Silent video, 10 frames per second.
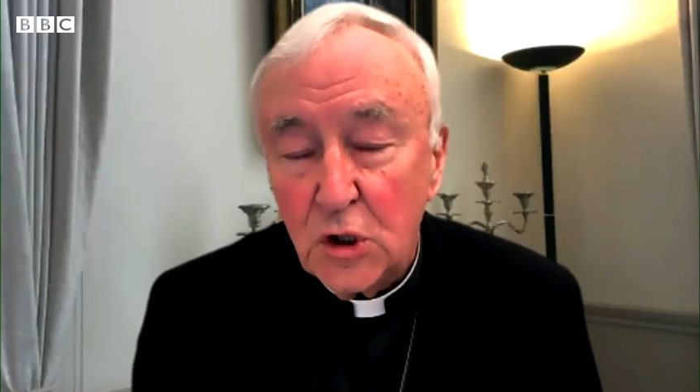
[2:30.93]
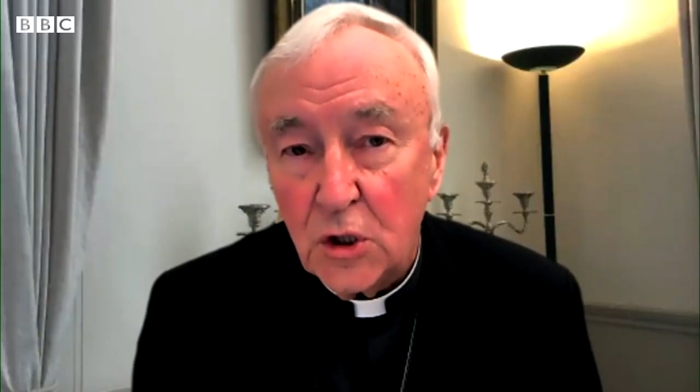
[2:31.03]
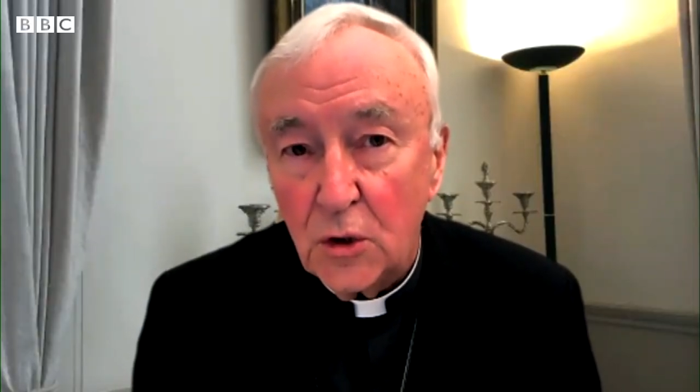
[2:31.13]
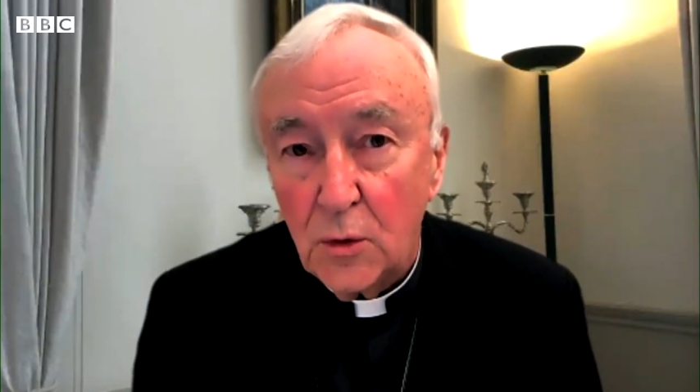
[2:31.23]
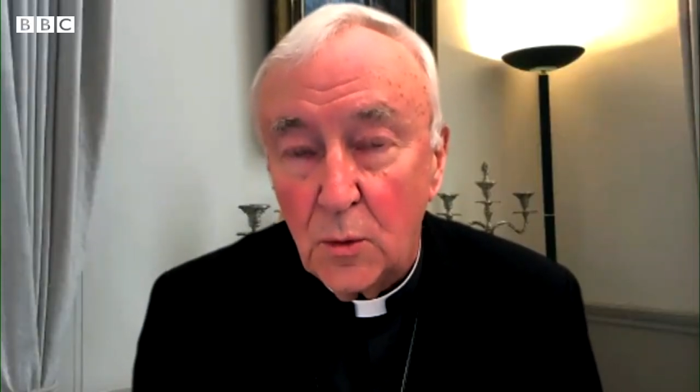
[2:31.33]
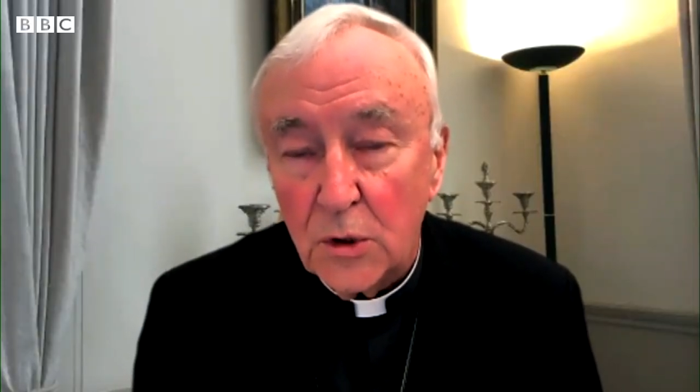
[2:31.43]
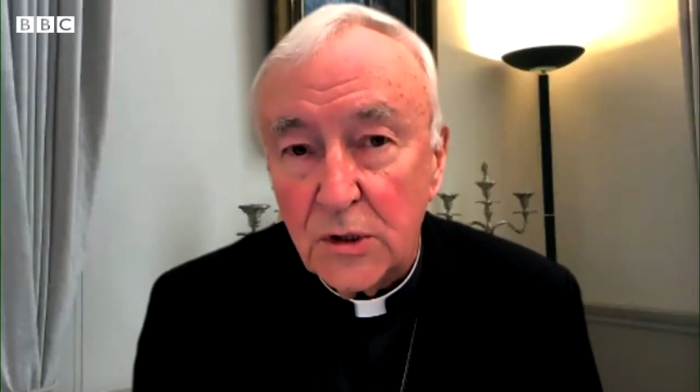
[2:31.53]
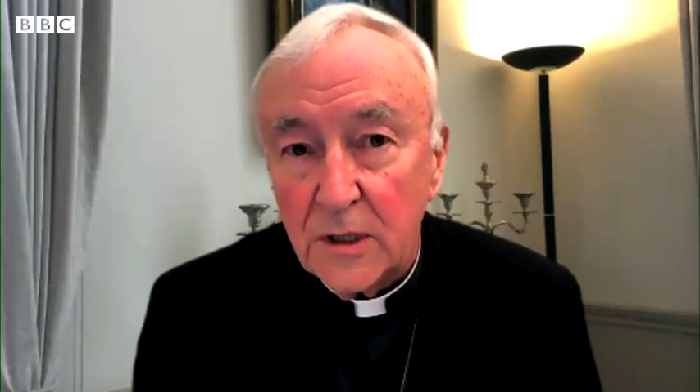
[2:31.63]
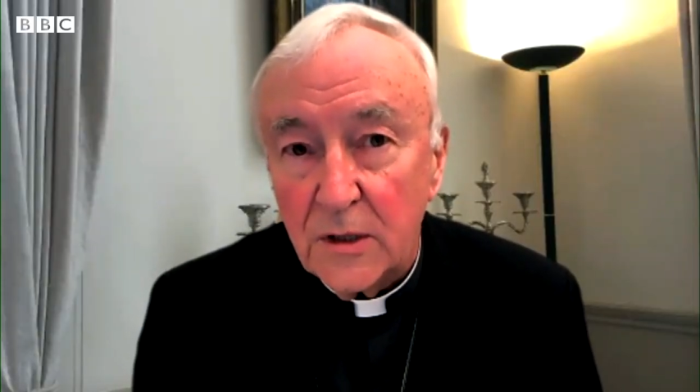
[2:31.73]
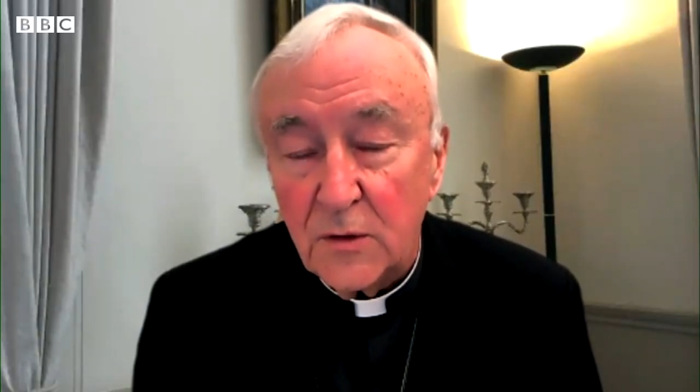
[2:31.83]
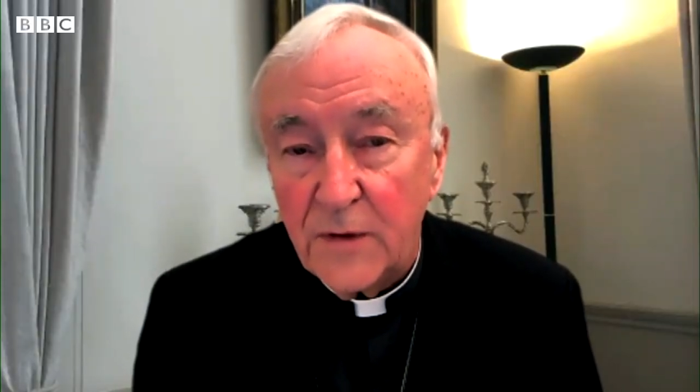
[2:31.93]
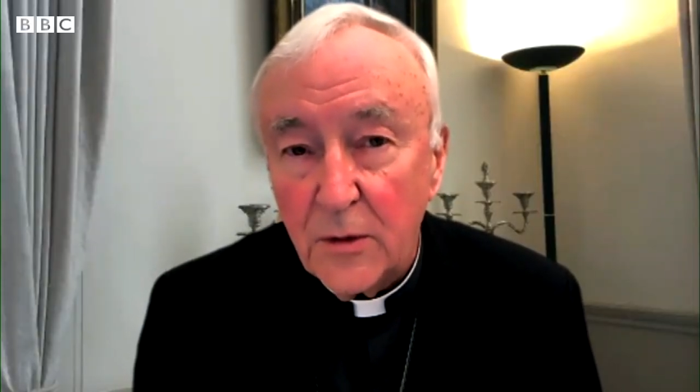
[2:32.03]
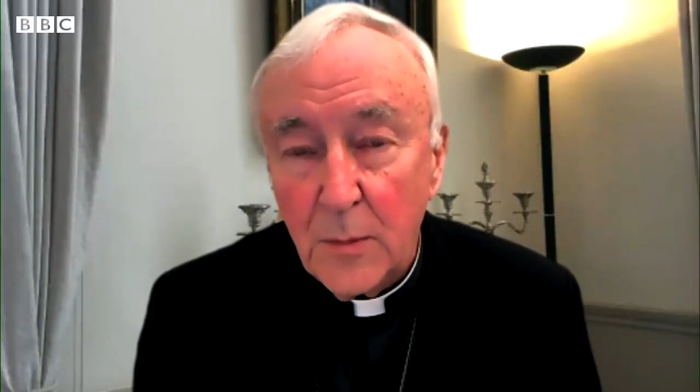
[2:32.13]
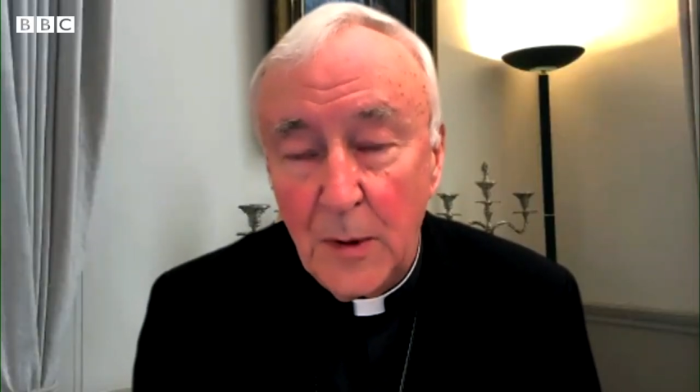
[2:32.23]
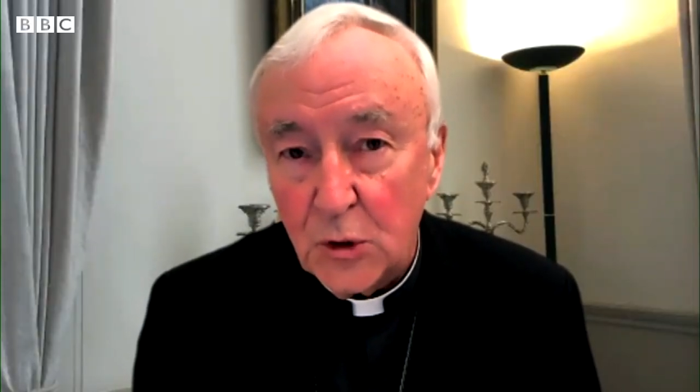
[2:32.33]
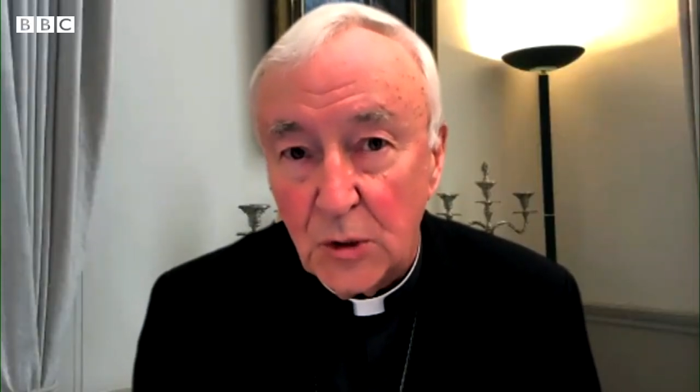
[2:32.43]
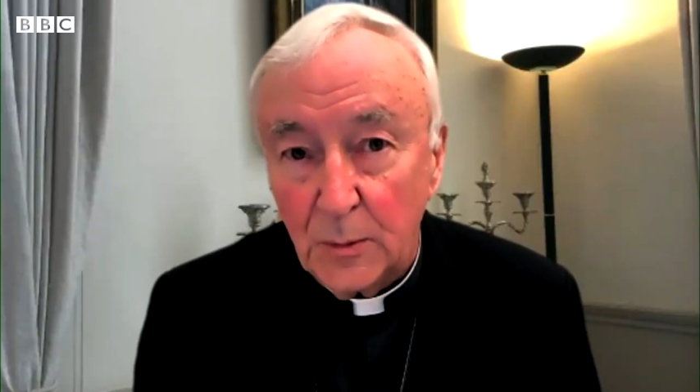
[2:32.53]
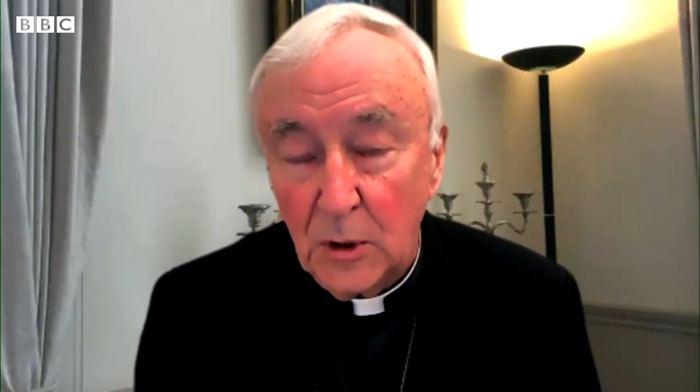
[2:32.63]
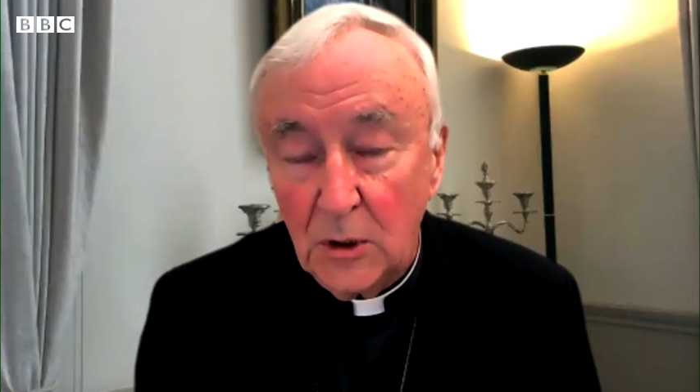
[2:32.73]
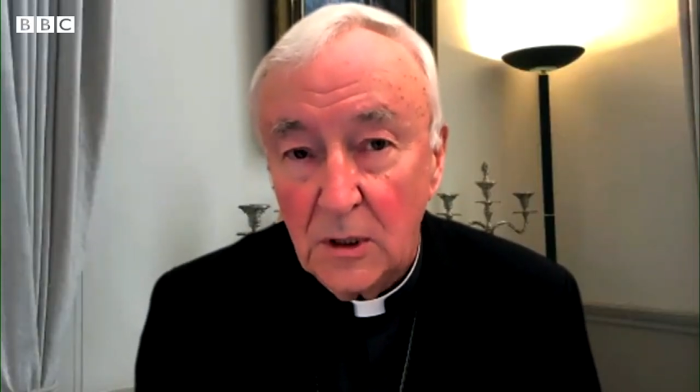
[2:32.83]
showed was that it's very
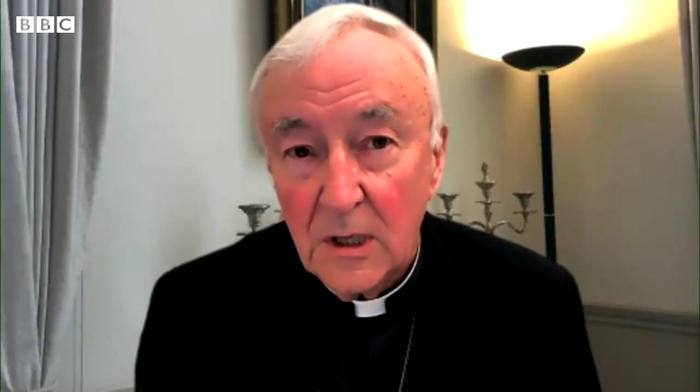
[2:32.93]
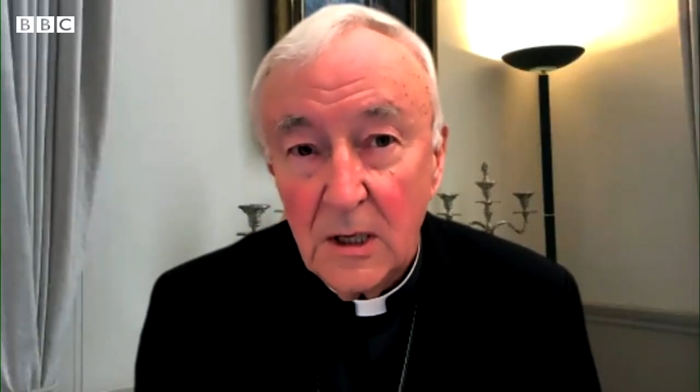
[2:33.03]
possible